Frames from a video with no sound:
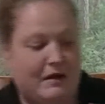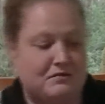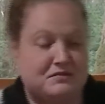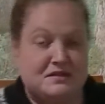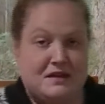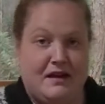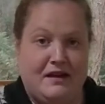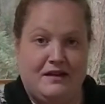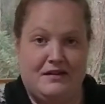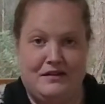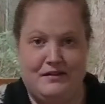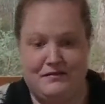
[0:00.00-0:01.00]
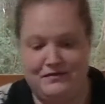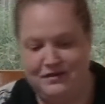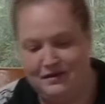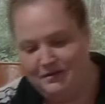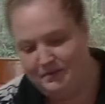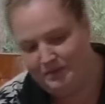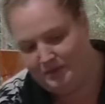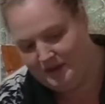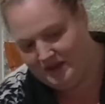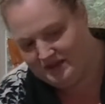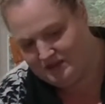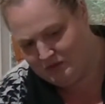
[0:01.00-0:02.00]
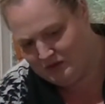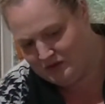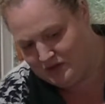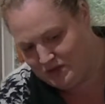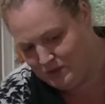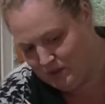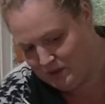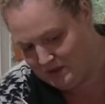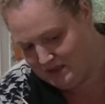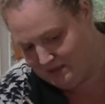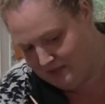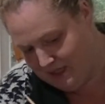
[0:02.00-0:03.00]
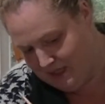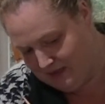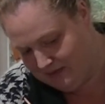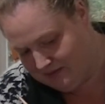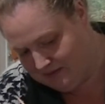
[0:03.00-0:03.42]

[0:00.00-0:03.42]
outside of the place where they're supposed to be.